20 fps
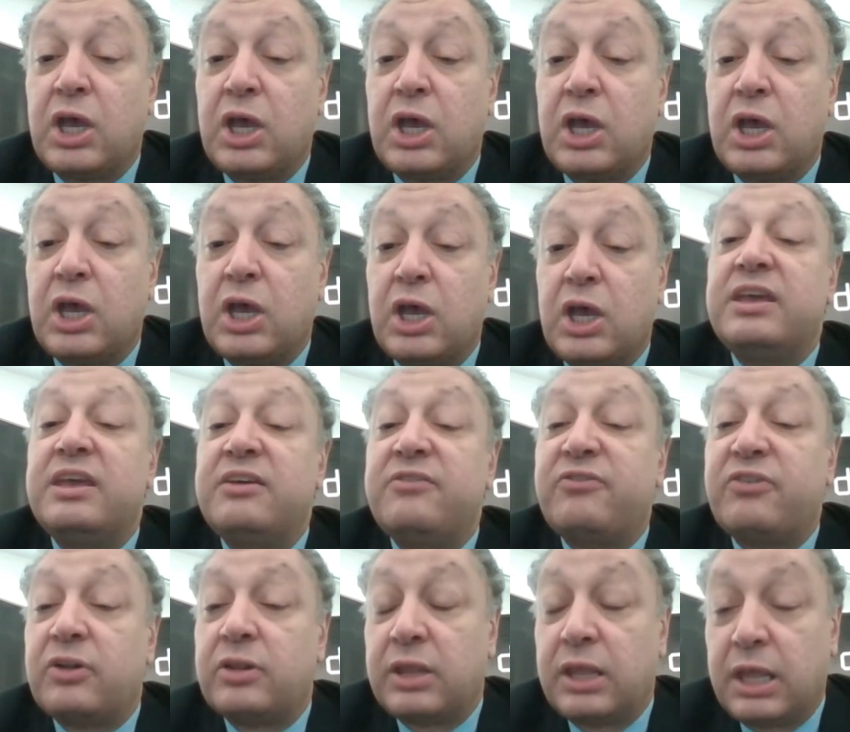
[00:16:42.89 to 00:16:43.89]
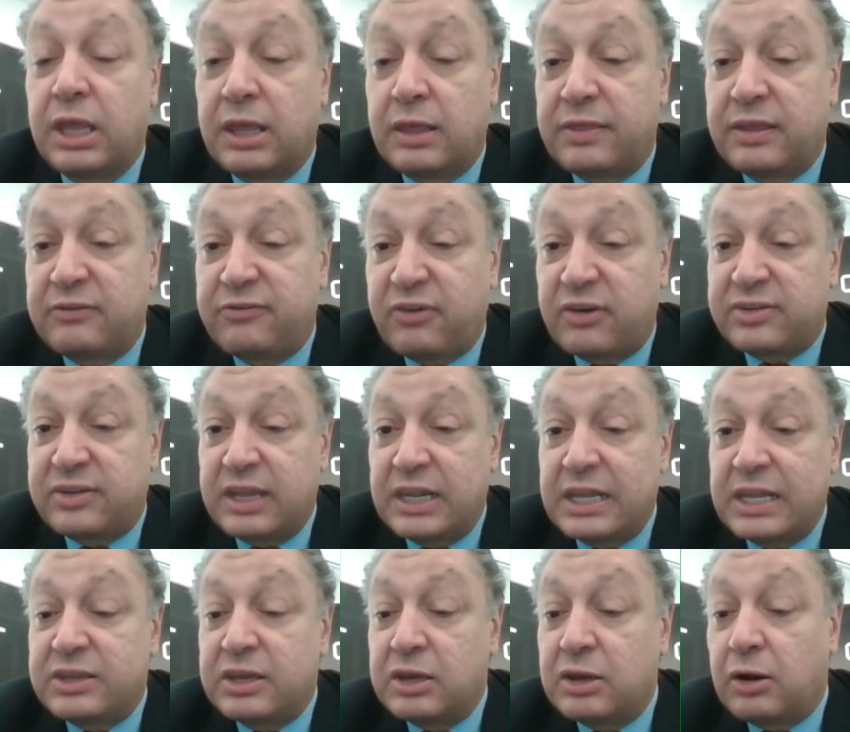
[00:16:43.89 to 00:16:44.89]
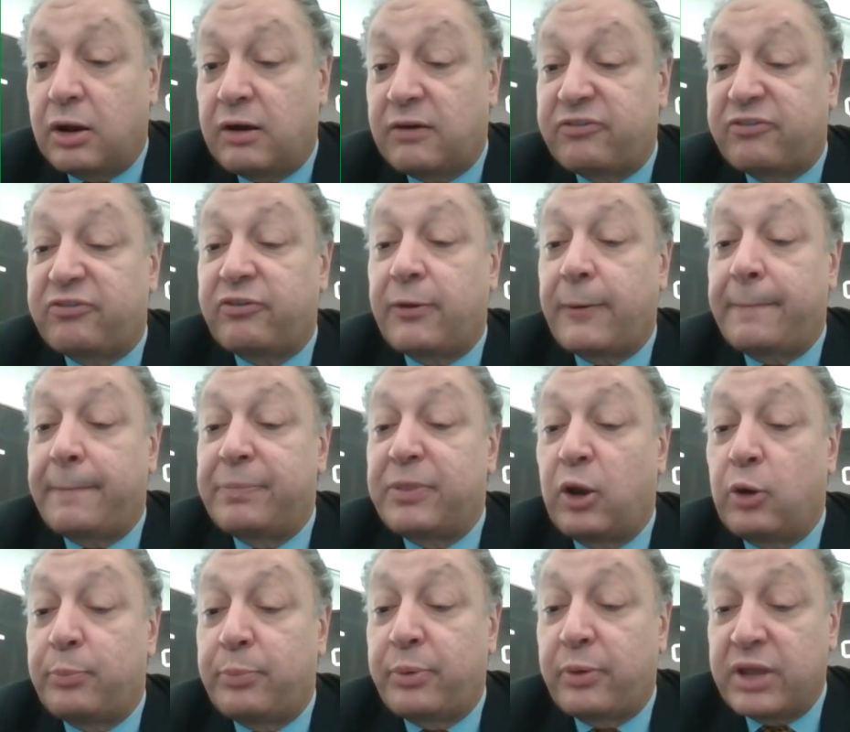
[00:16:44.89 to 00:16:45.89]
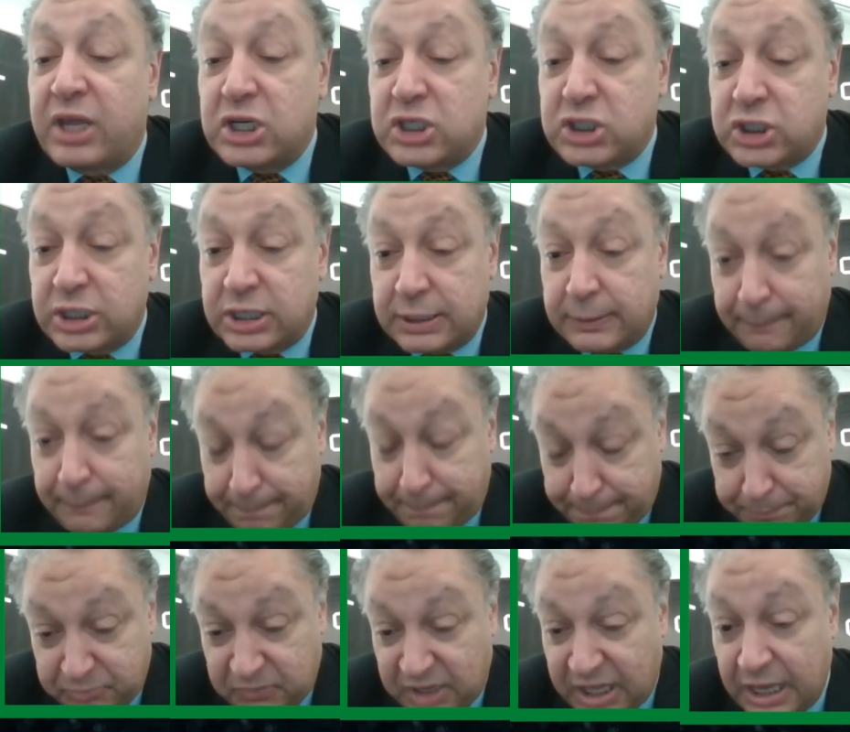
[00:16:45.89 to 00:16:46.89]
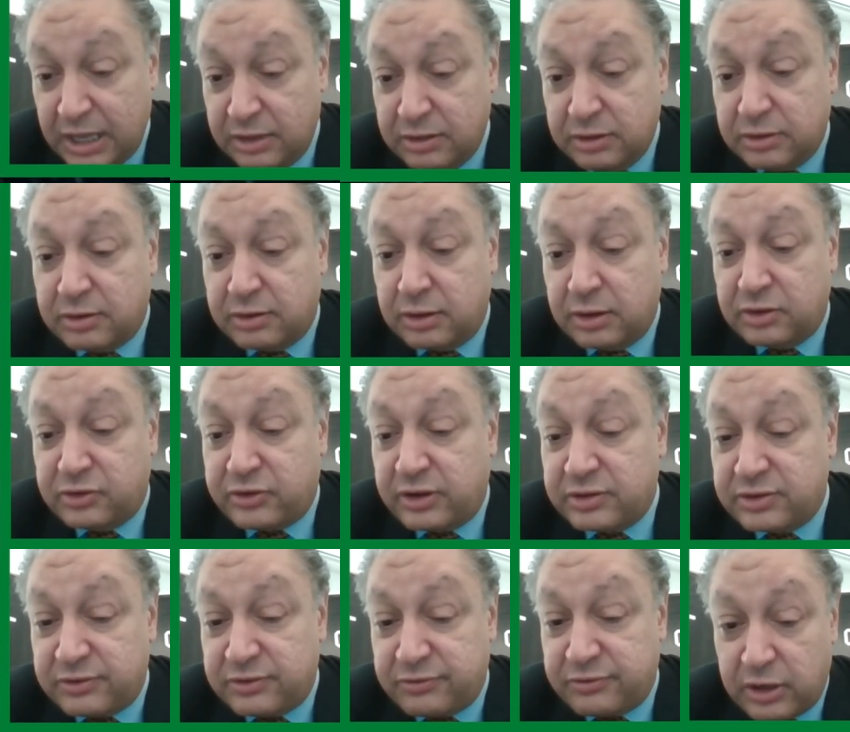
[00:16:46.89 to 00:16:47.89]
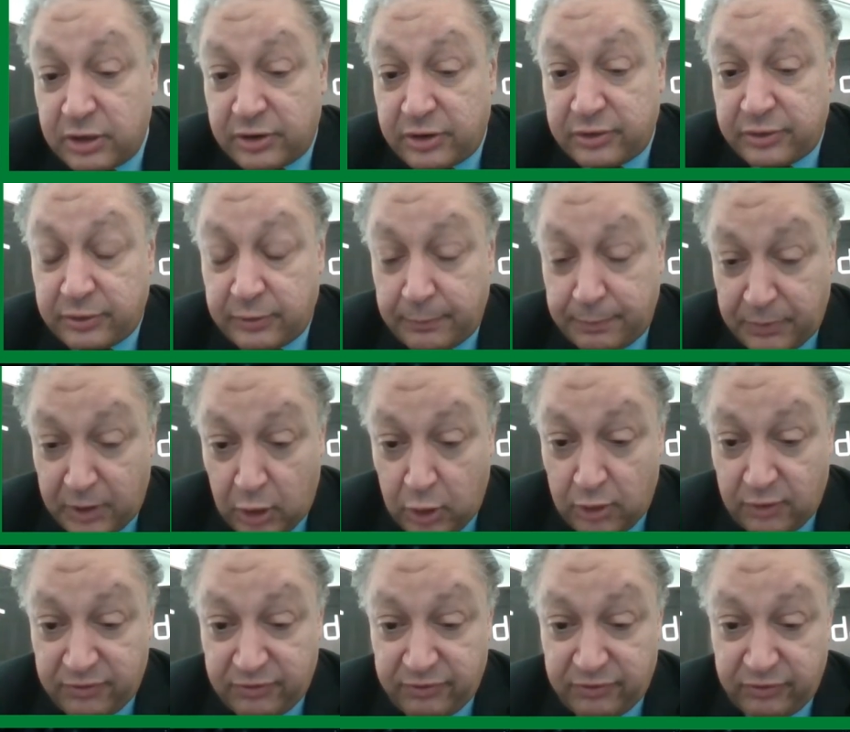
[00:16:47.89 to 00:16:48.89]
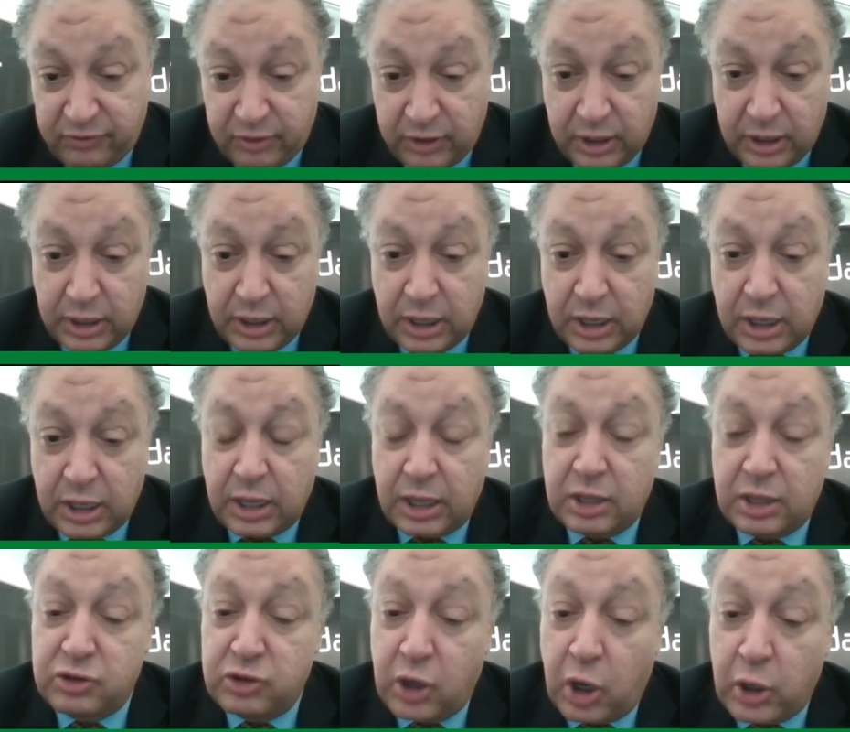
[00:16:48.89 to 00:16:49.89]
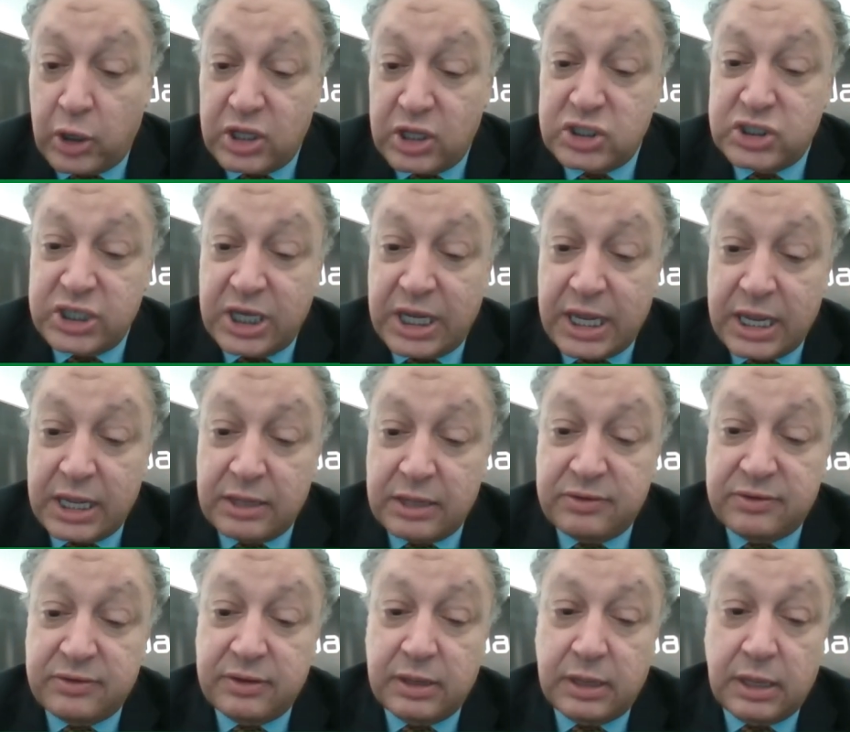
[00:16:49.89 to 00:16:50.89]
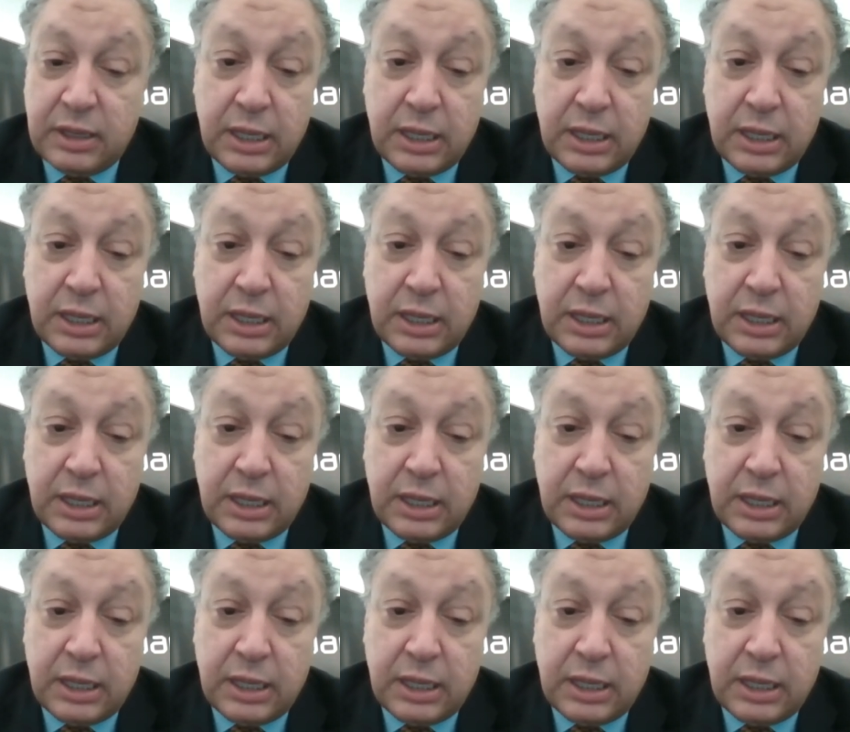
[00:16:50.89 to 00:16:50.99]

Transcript: with even the facility of operation and transfer of knowledge and